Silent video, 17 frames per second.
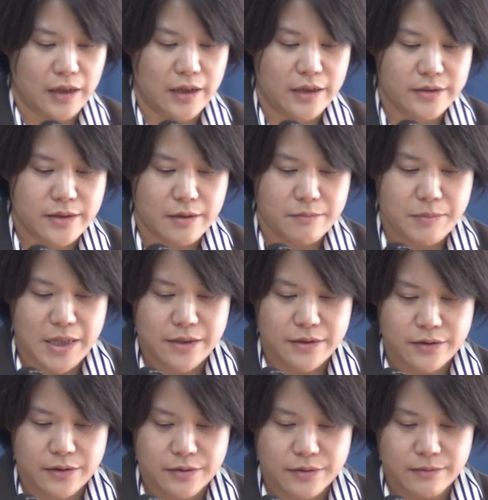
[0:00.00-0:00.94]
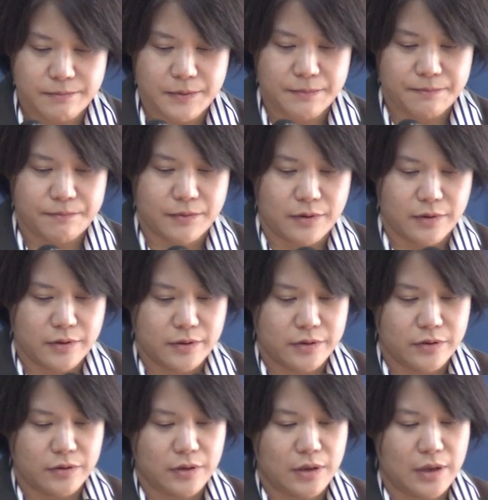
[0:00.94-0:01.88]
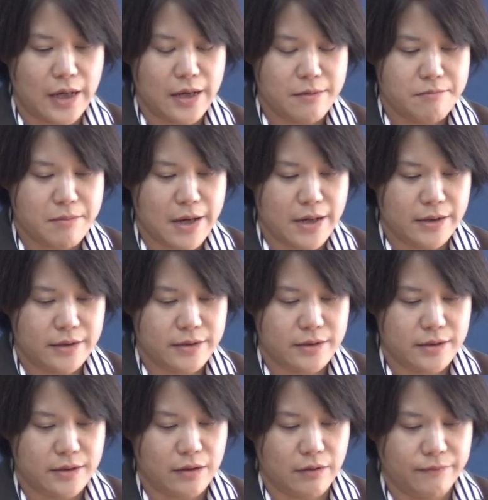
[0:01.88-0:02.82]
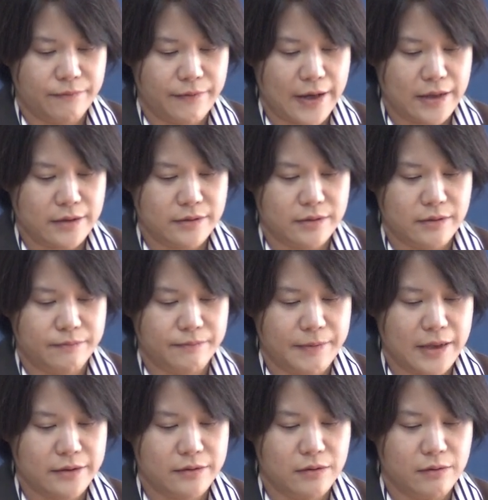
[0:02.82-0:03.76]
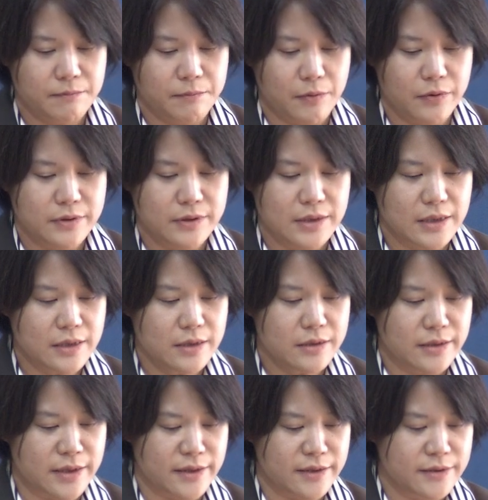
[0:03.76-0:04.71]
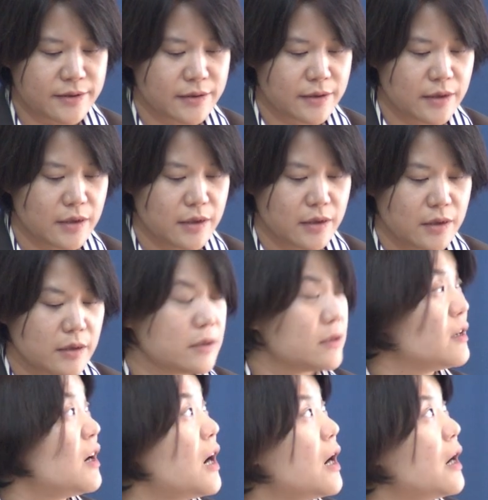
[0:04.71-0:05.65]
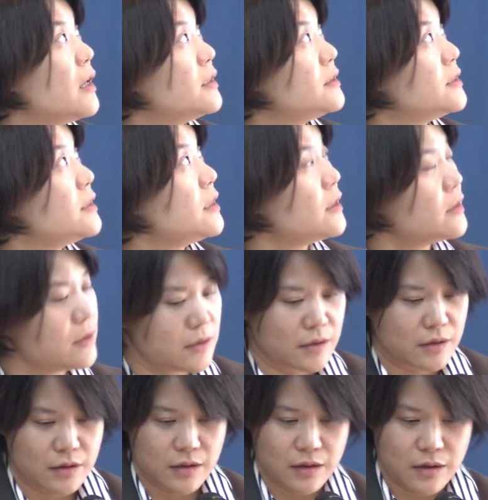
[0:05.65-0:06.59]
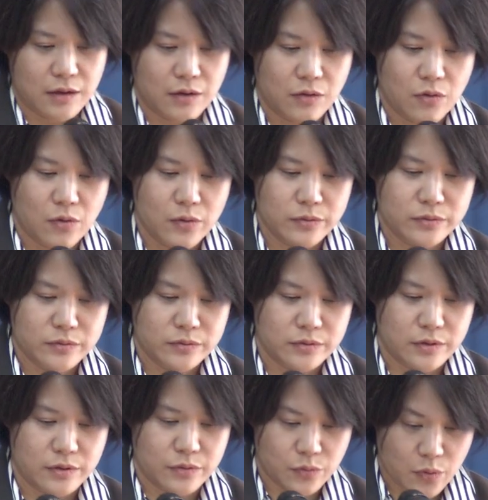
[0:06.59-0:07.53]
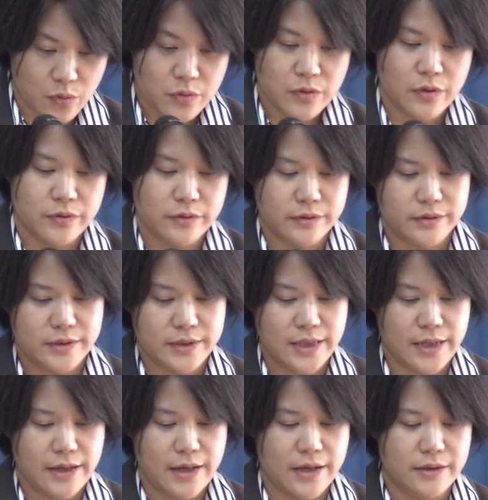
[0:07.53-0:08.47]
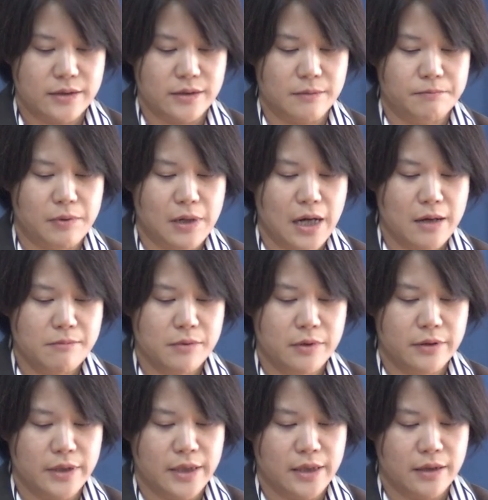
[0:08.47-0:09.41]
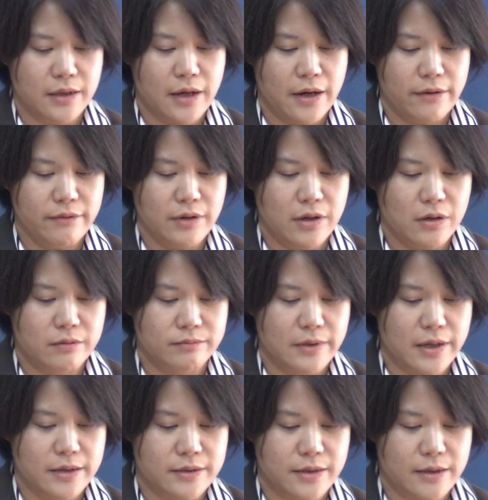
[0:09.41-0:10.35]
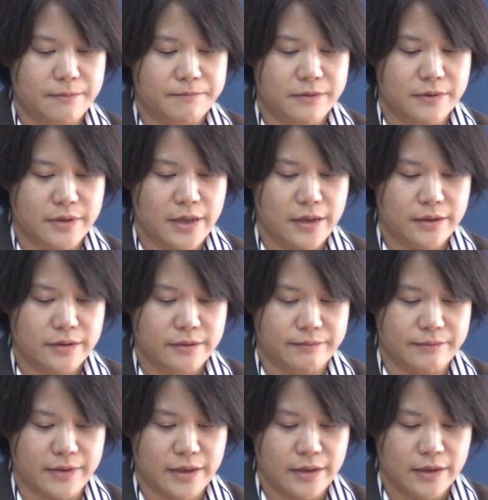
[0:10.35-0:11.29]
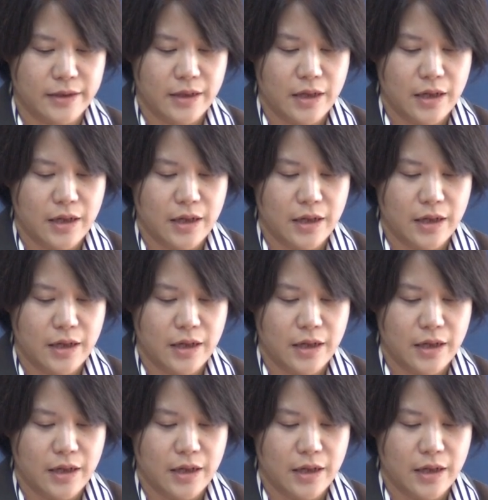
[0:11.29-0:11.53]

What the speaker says: As I mentioned before, the climate affects the vector-borne illness. The Asian longhorned tick is the primary carrier of SFTSV,